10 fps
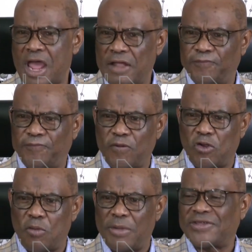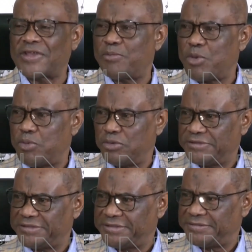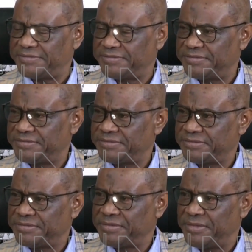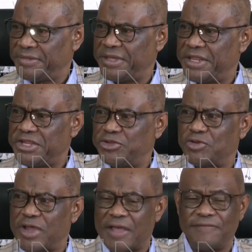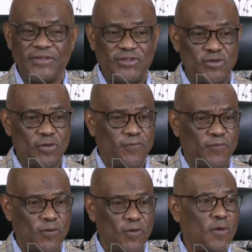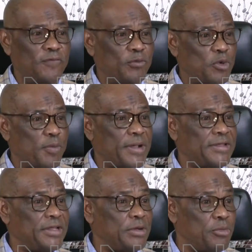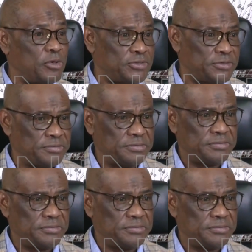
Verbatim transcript: and for commercial purposes, they need to have a C O four of the property they bought.